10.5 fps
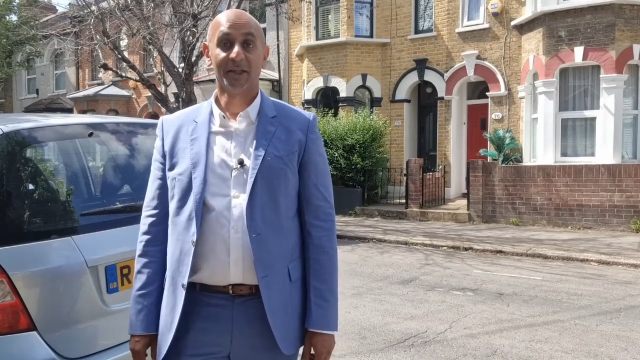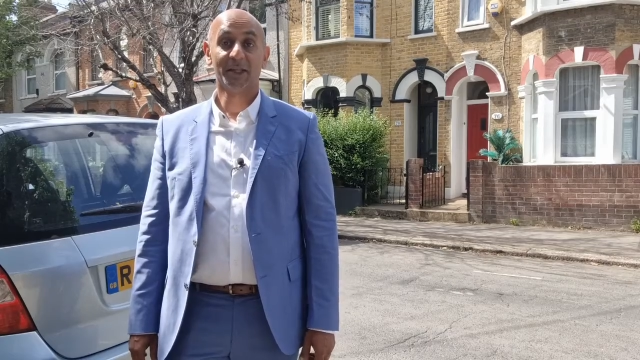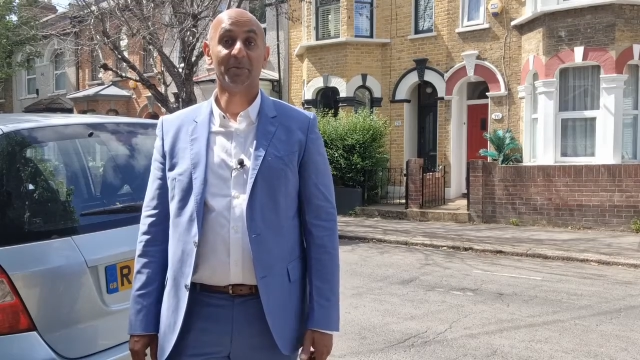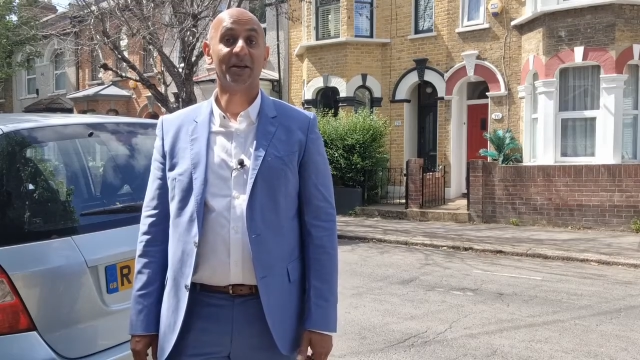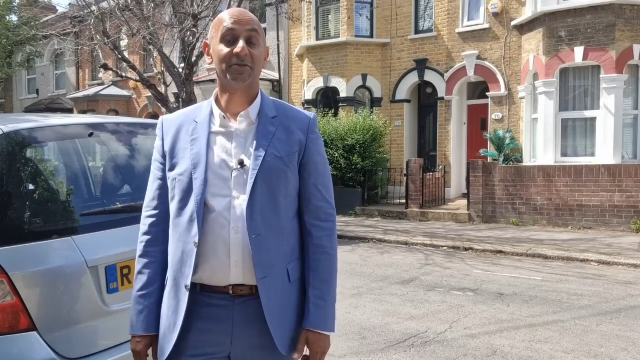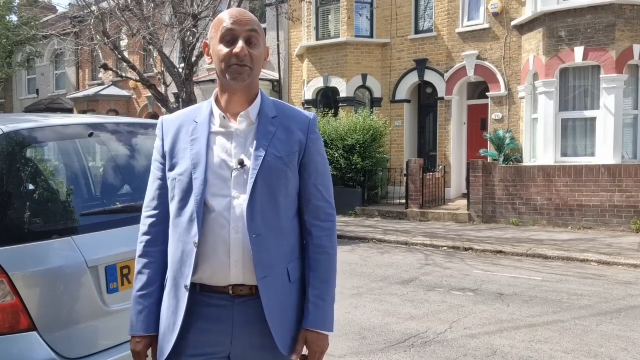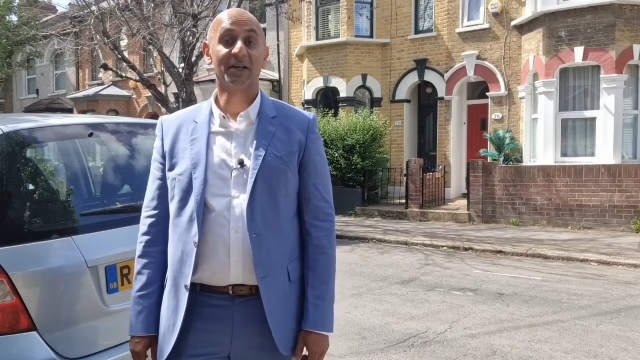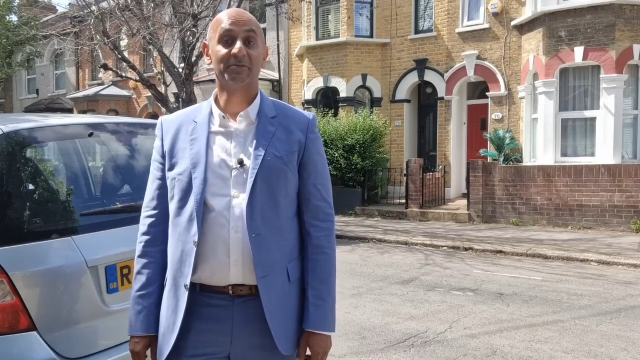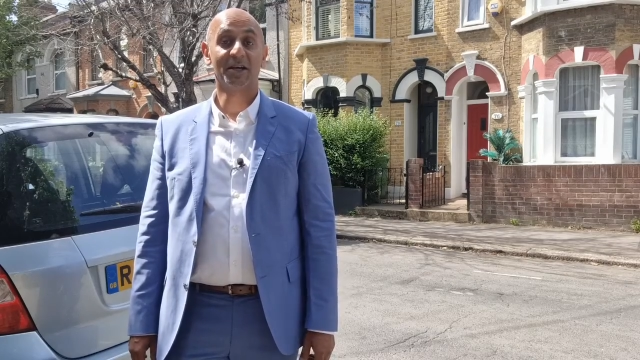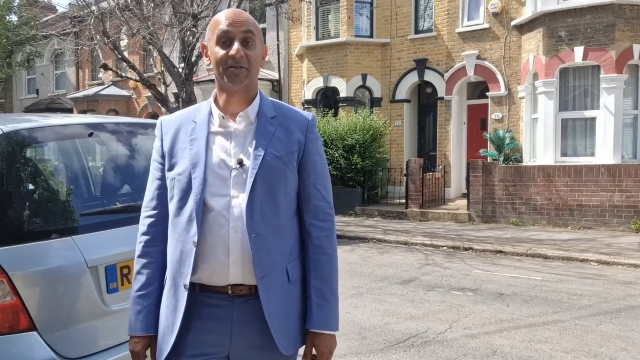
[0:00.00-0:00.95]
The amount of
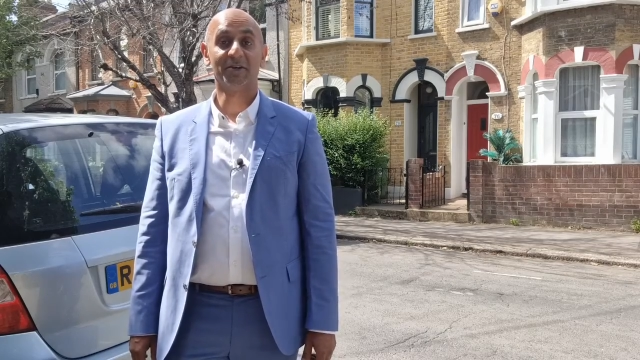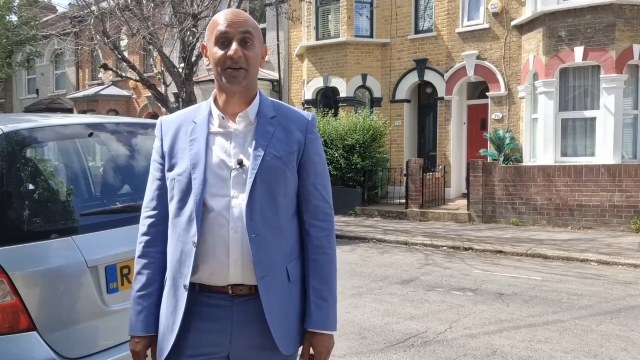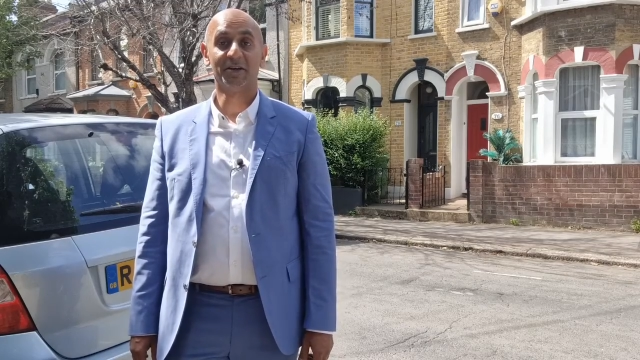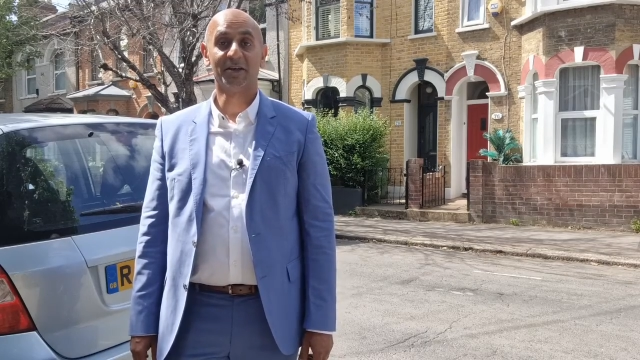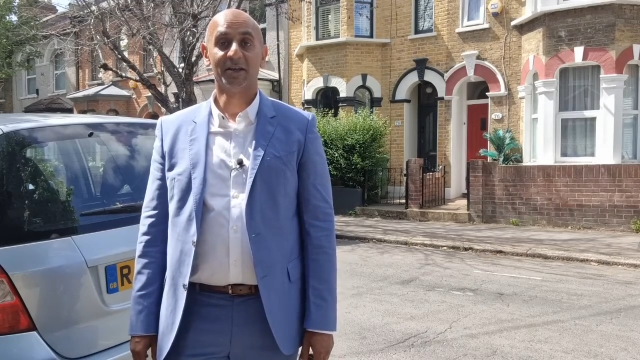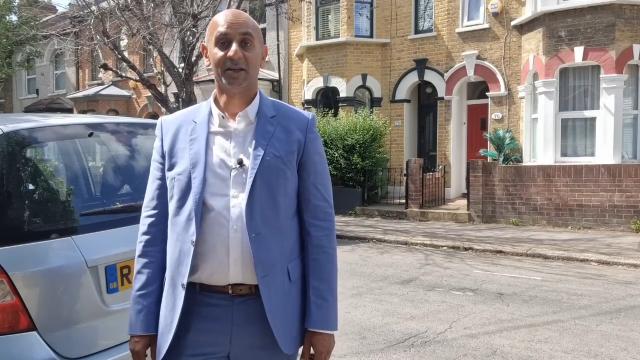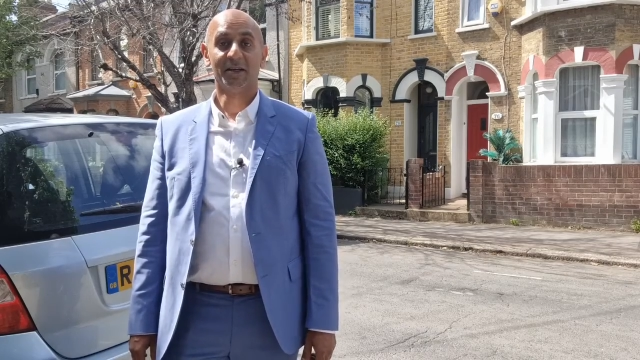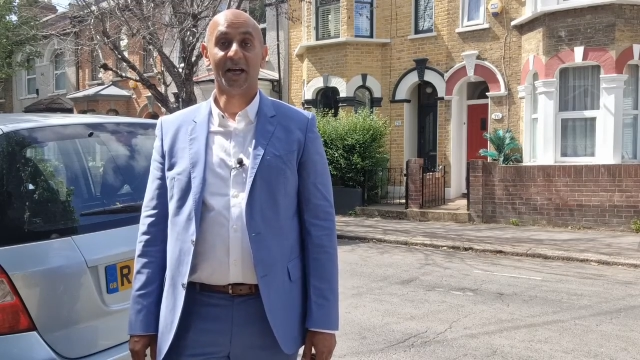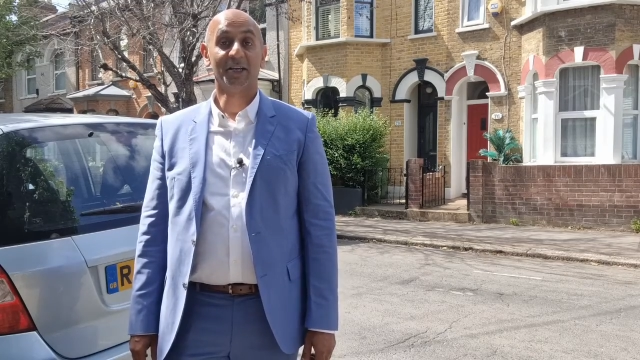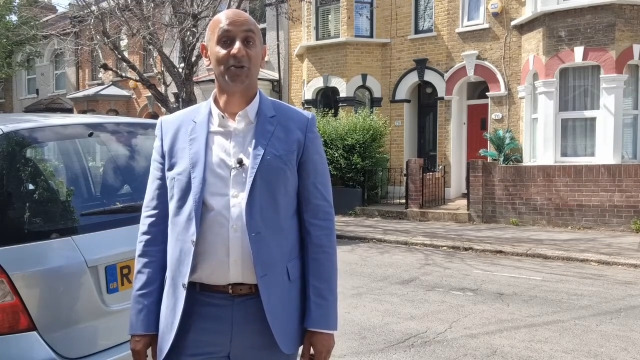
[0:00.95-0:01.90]
times I've heard,
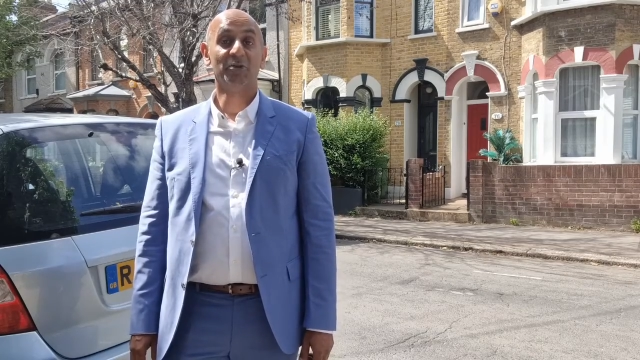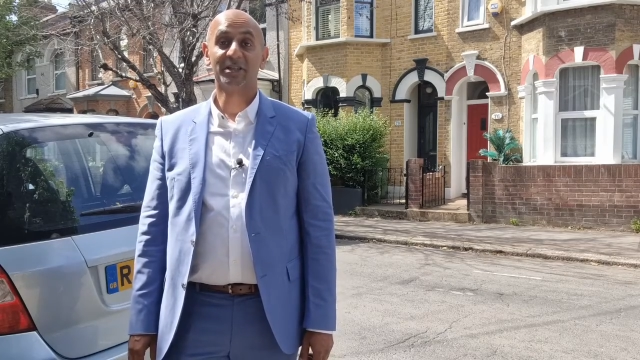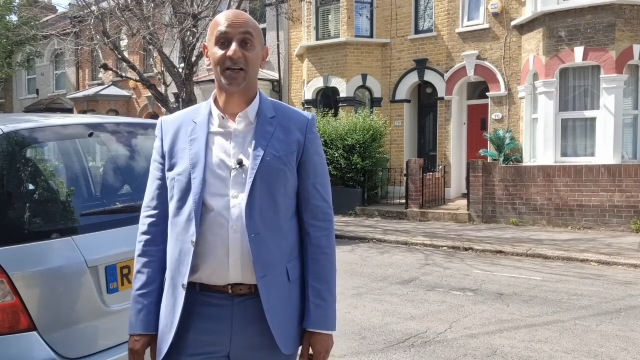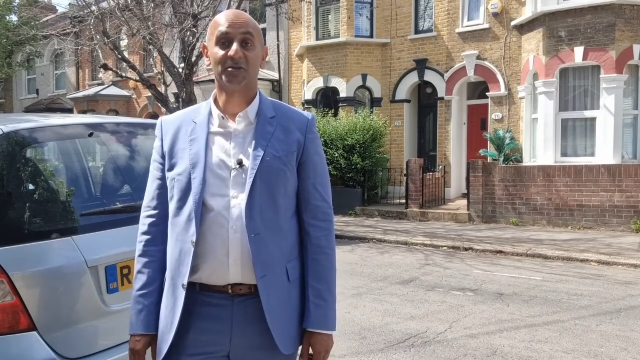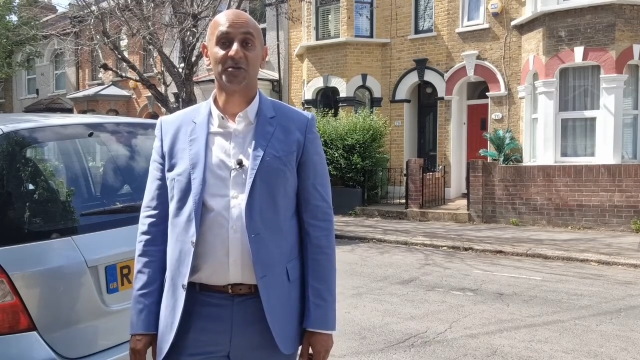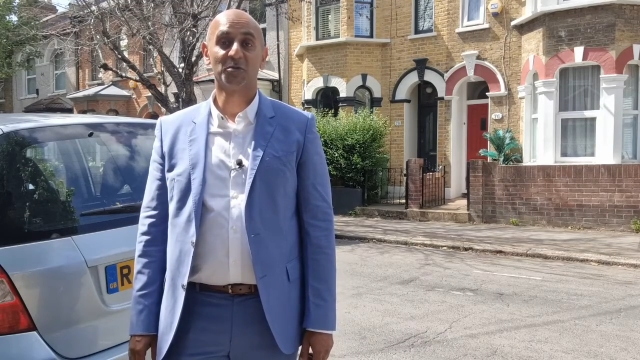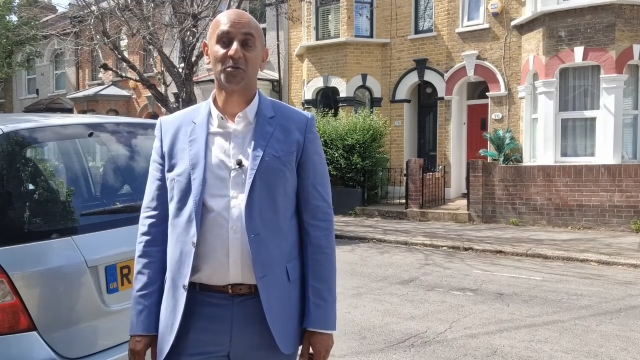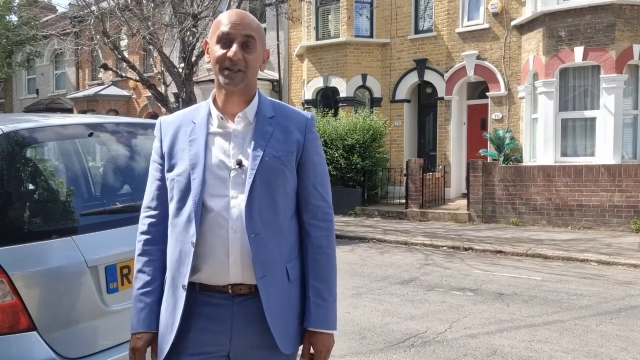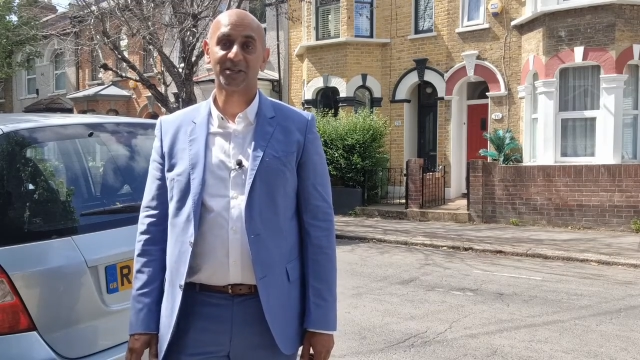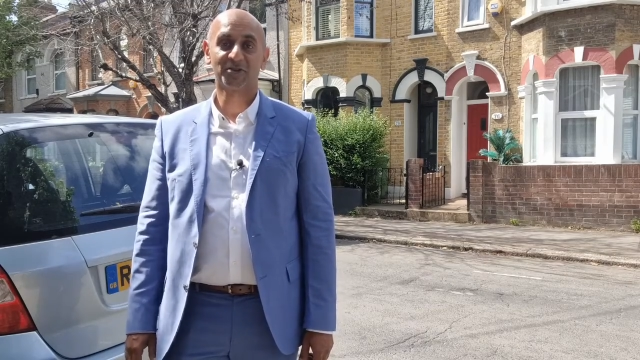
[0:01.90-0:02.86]
I knew this house was the
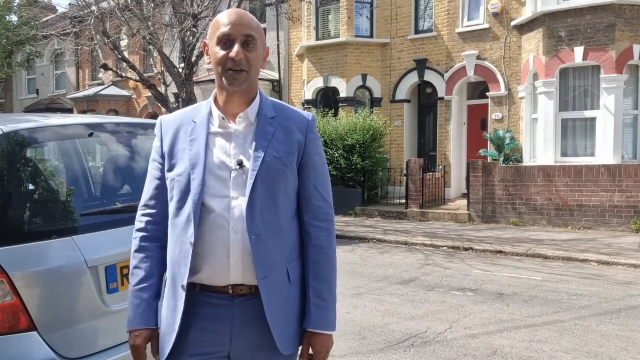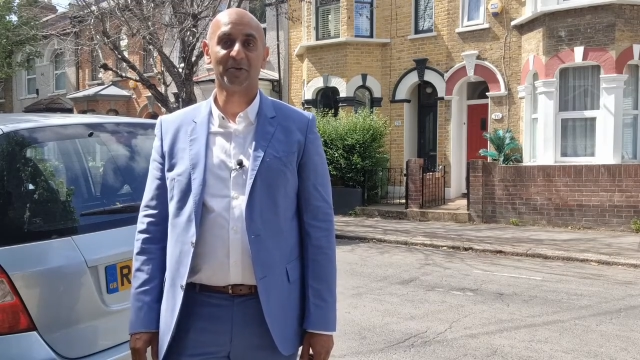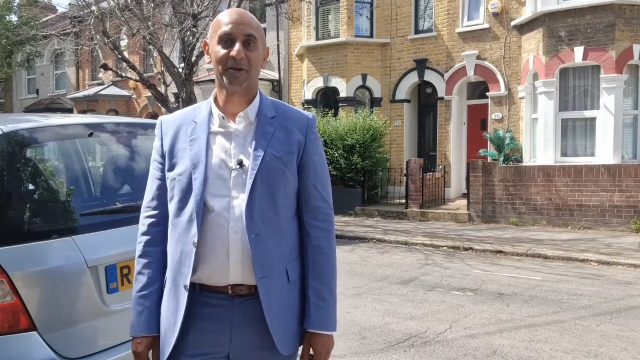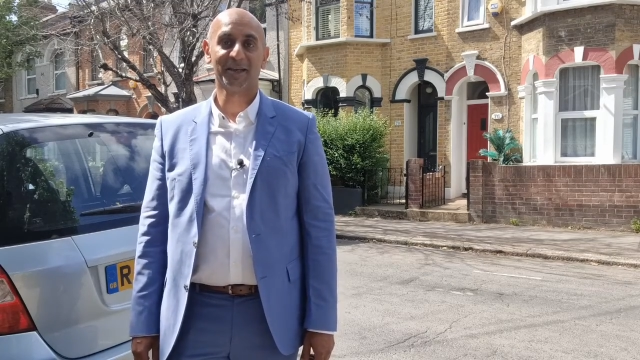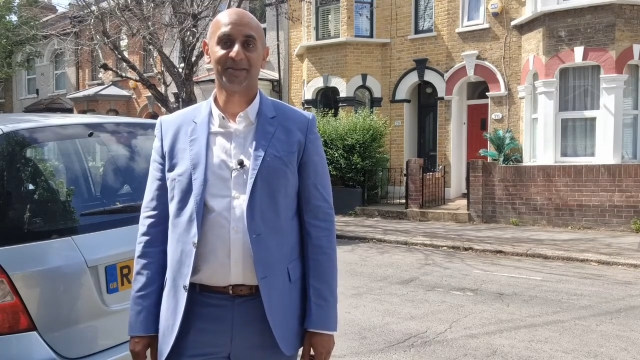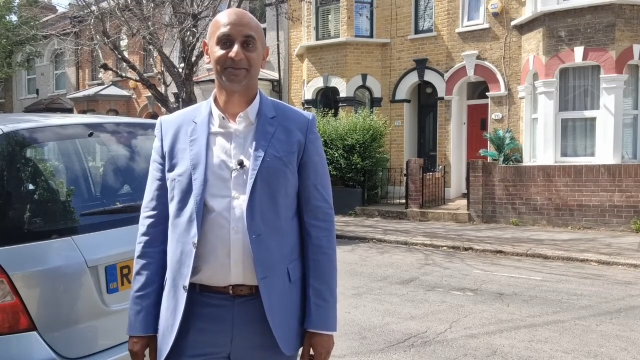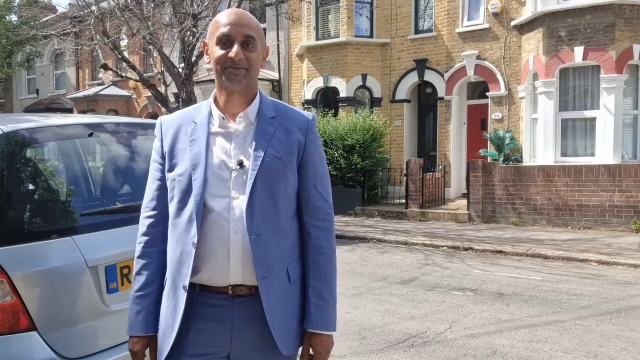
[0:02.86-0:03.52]
one straight away.